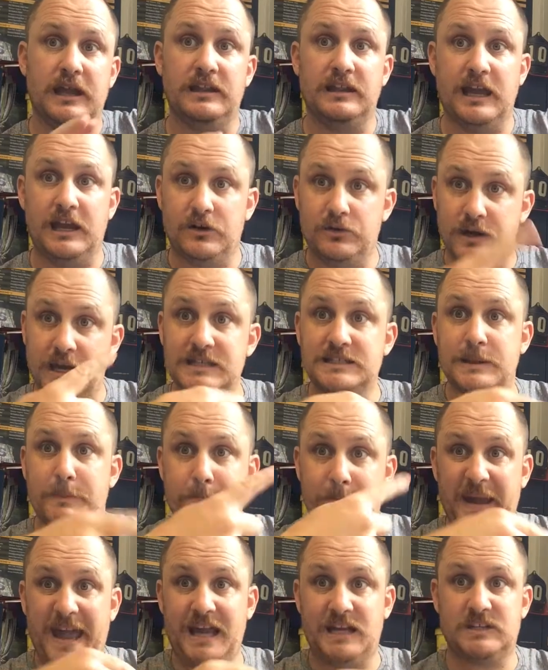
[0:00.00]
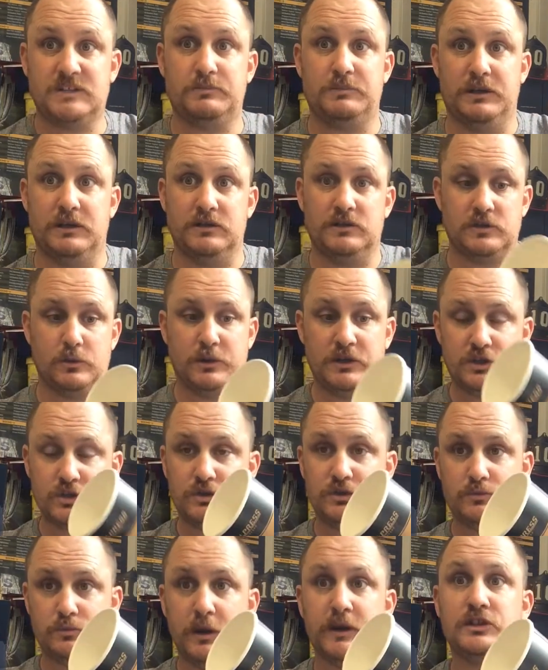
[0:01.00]
and that creates a backspin. So
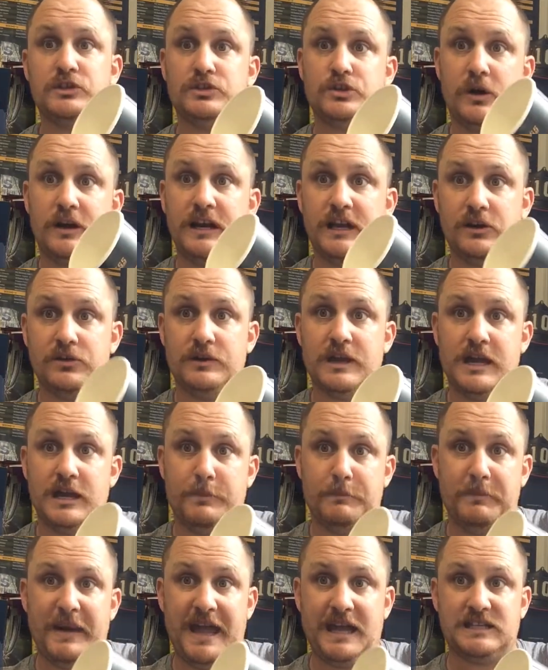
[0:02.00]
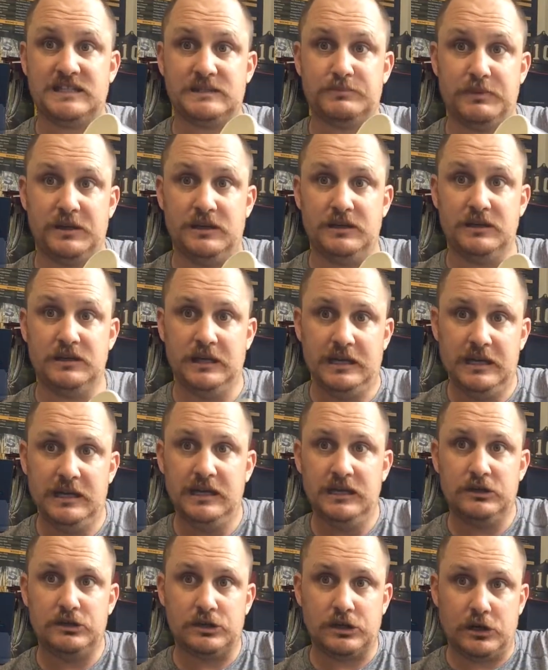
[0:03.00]
we're trying to create a backspin
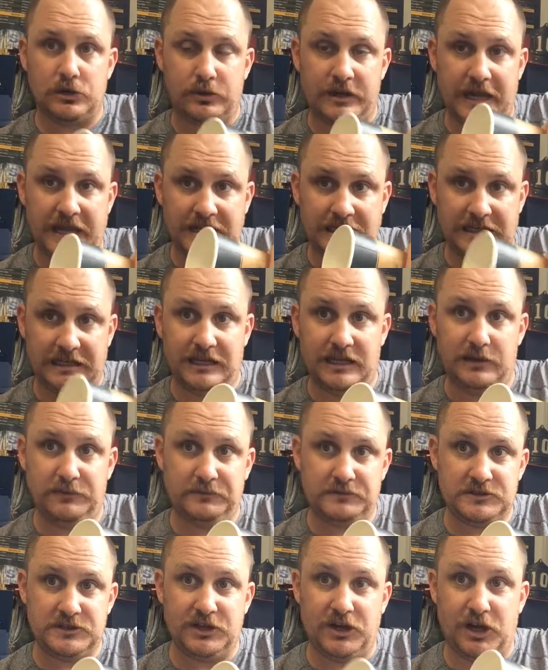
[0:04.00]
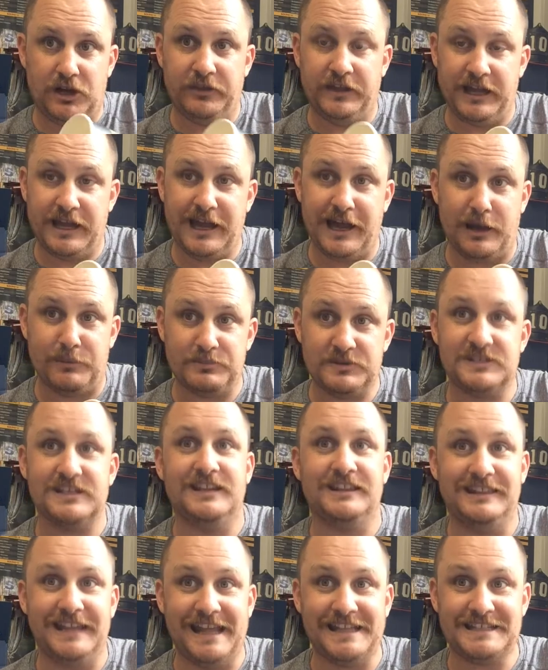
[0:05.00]
to create lift on the cups,
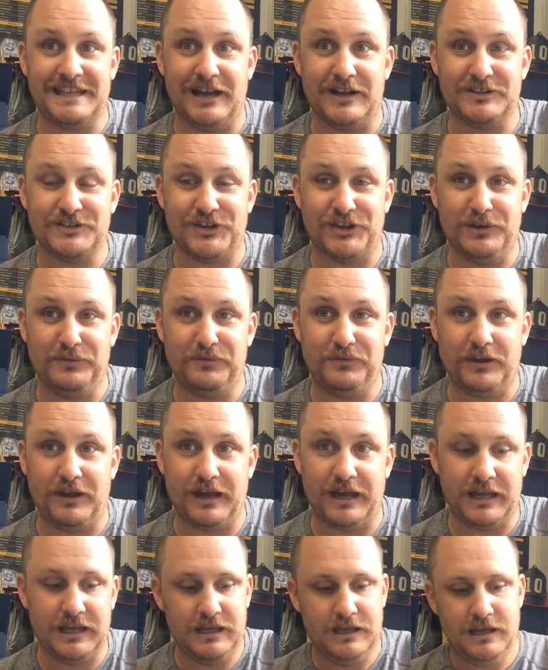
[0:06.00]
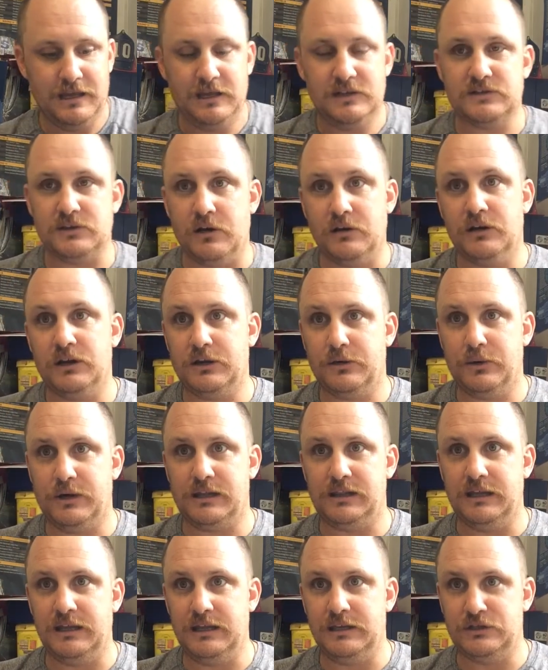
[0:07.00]
and that's how it's going to fly. So I'm going to
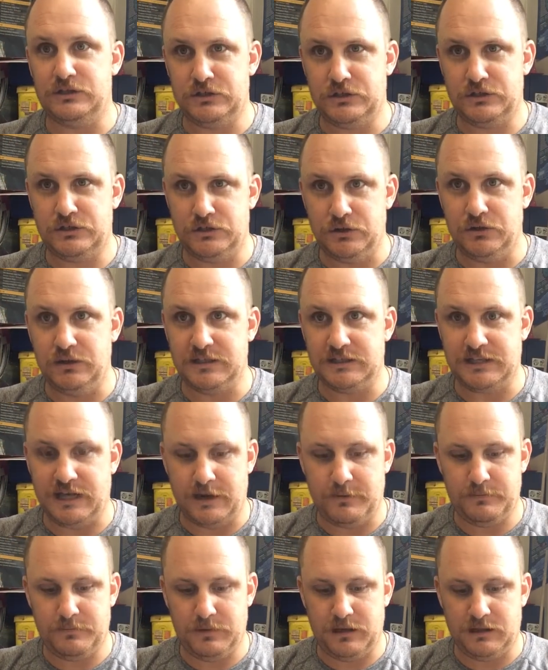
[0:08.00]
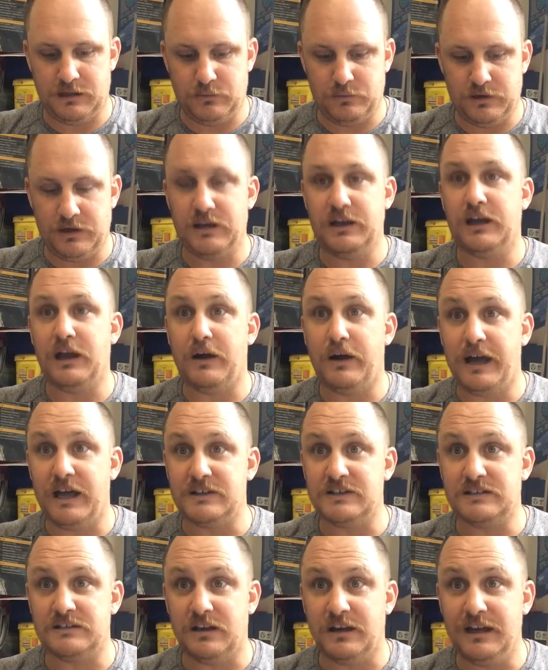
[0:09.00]
quickly do this up, and then we're going to go
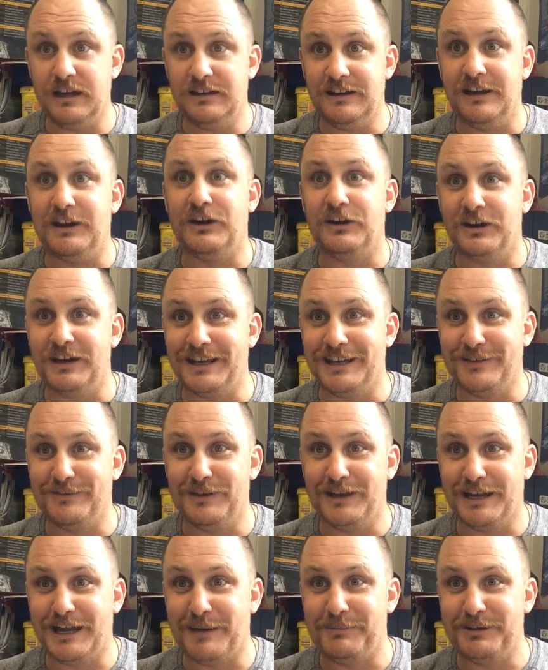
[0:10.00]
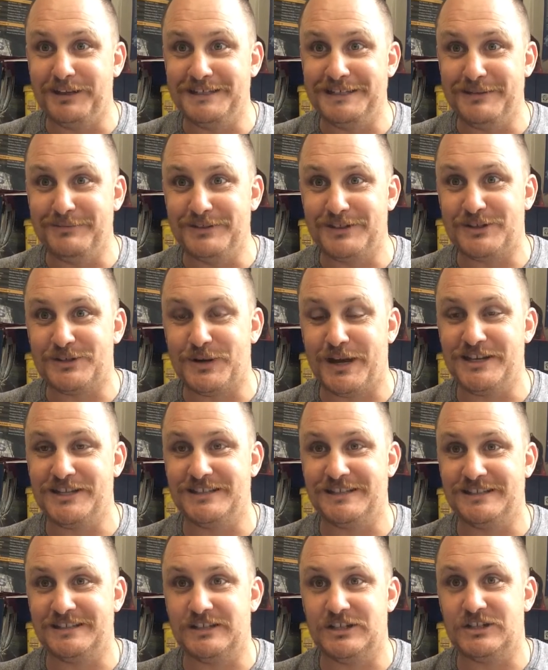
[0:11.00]
outside, and I'm going to give you a couple of
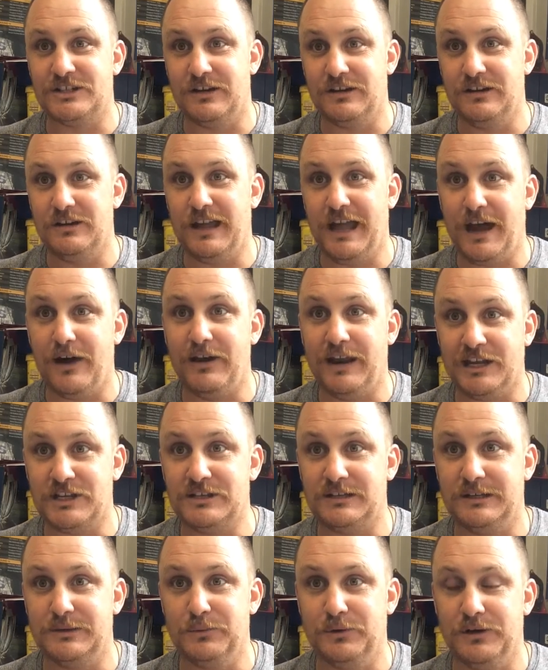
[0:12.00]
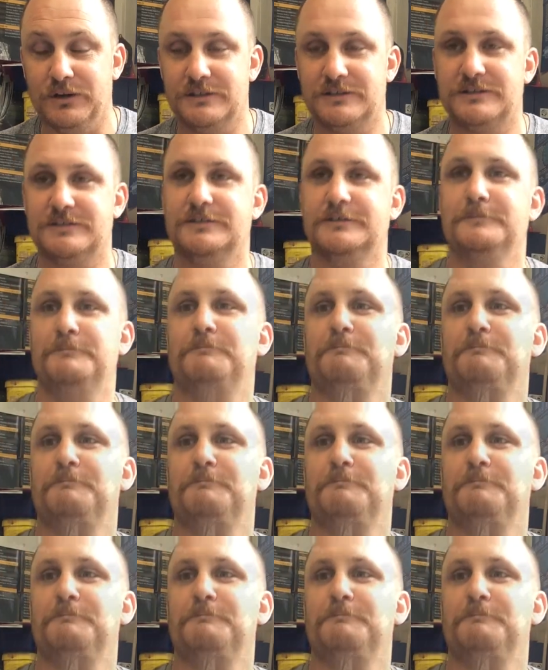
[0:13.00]
demonstrations to show you how it actually works.